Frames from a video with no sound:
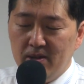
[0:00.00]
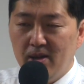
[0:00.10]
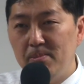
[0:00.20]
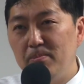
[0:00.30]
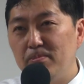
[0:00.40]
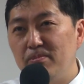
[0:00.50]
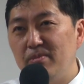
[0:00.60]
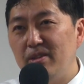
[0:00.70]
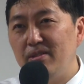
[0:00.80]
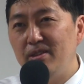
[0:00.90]
I'm
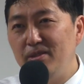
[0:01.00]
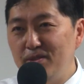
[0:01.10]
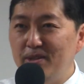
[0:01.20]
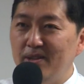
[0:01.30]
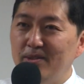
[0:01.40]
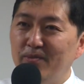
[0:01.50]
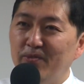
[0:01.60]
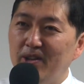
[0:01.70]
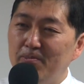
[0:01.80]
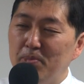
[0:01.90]
Indian,
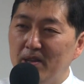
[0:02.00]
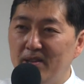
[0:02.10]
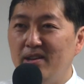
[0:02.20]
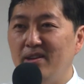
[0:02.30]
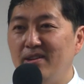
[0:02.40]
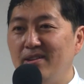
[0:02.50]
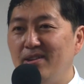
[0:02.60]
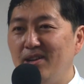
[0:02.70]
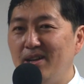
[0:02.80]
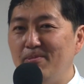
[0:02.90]
Filipina.
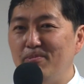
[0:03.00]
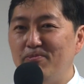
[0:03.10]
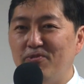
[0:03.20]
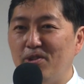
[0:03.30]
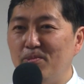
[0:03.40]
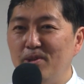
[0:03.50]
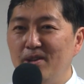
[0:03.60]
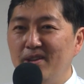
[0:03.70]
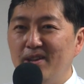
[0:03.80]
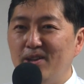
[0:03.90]
I'm from,
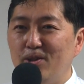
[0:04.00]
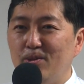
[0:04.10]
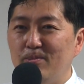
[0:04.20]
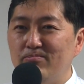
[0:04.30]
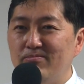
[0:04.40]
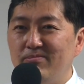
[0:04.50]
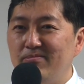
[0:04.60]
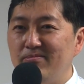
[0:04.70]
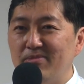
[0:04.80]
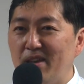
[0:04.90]
you know,
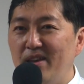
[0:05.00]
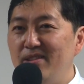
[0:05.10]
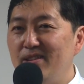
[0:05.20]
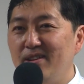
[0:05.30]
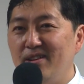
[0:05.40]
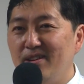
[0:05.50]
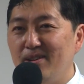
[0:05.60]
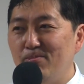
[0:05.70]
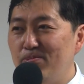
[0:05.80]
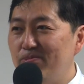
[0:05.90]

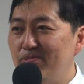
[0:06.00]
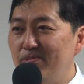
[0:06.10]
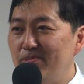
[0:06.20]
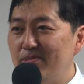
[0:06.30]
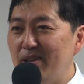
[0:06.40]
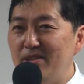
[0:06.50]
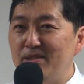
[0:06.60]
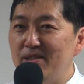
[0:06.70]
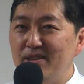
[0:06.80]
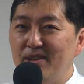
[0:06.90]
Kenya,
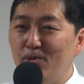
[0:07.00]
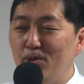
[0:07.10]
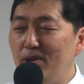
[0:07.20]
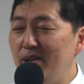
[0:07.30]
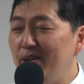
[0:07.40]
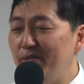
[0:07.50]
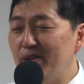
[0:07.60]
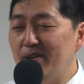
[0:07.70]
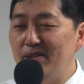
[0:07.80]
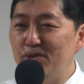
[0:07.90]
Tanzania, whatever
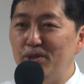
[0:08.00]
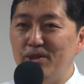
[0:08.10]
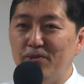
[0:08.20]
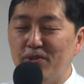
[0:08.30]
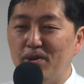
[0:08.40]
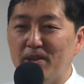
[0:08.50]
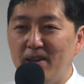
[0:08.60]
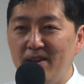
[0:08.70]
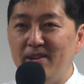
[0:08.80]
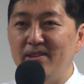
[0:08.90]
country you're from,
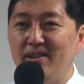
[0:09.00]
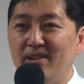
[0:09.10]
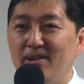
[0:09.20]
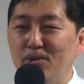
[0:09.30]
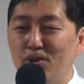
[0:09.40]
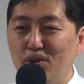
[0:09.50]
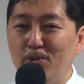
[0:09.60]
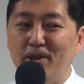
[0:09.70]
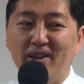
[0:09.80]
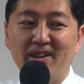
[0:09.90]
Canada,
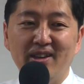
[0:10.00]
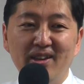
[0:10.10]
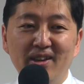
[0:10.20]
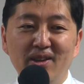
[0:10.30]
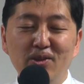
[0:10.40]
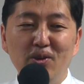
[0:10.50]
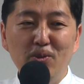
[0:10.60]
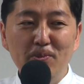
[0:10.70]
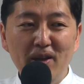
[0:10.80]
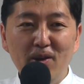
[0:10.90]
Norway. No
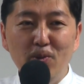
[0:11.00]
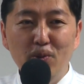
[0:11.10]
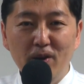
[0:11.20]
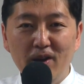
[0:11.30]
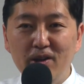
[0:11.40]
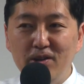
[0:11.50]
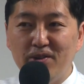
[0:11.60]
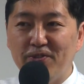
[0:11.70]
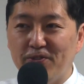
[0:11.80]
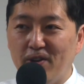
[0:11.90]
matter where
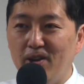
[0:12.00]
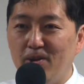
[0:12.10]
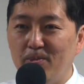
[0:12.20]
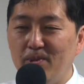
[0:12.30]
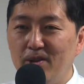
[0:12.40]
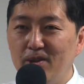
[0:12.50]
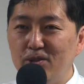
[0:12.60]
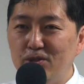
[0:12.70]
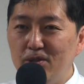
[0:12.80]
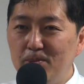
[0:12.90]
you're from,
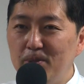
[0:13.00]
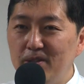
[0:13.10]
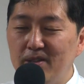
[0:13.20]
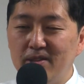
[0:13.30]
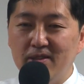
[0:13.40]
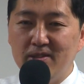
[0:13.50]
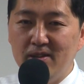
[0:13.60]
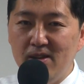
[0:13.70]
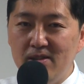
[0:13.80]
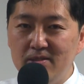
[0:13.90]
Germany,
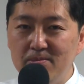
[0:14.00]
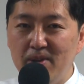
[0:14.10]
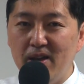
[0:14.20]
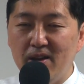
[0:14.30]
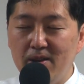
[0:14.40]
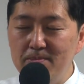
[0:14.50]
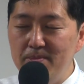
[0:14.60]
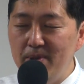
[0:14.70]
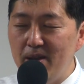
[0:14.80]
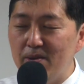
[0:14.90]
doesn't matter,
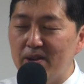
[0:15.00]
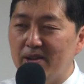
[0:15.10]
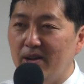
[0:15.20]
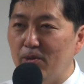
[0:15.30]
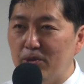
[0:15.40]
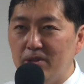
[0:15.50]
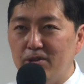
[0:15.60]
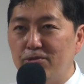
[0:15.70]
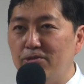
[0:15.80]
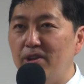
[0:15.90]
America,
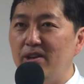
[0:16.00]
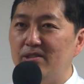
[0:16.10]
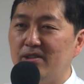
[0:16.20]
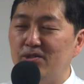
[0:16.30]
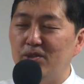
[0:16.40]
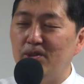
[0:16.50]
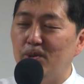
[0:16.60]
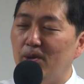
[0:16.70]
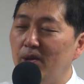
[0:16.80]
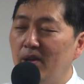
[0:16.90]
the greatest country in the
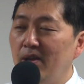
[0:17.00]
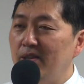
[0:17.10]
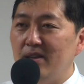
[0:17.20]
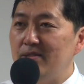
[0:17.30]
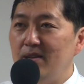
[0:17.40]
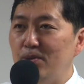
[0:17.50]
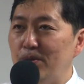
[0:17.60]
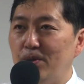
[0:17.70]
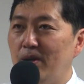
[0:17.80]
world, that's not who you